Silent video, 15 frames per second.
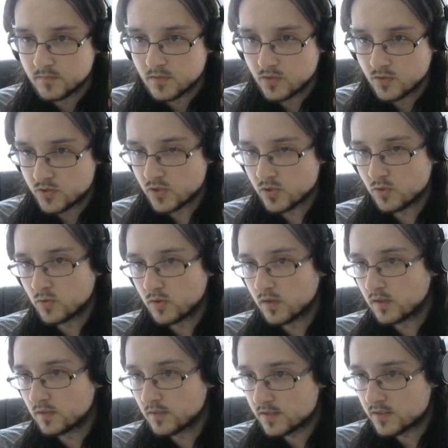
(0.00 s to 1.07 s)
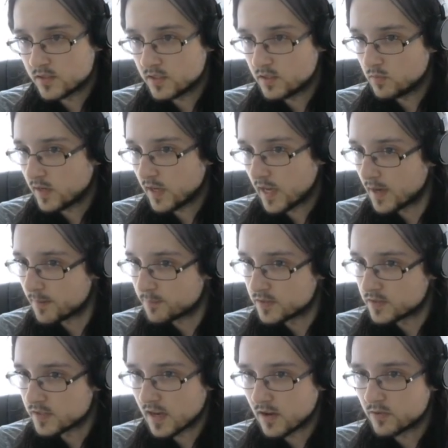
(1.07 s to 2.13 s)
So let's see what
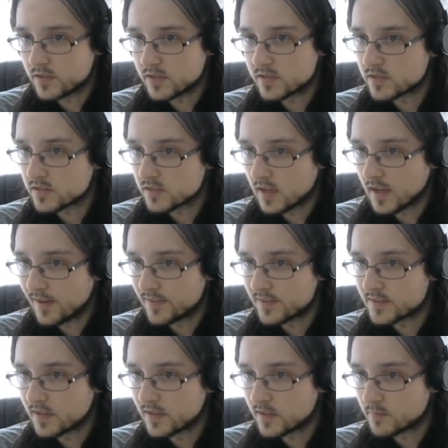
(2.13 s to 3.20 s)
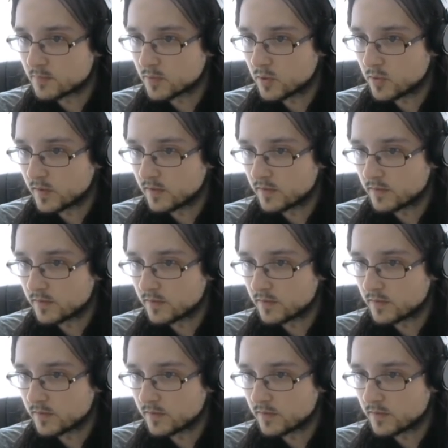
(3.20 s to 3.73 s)
happened, how this ended up going.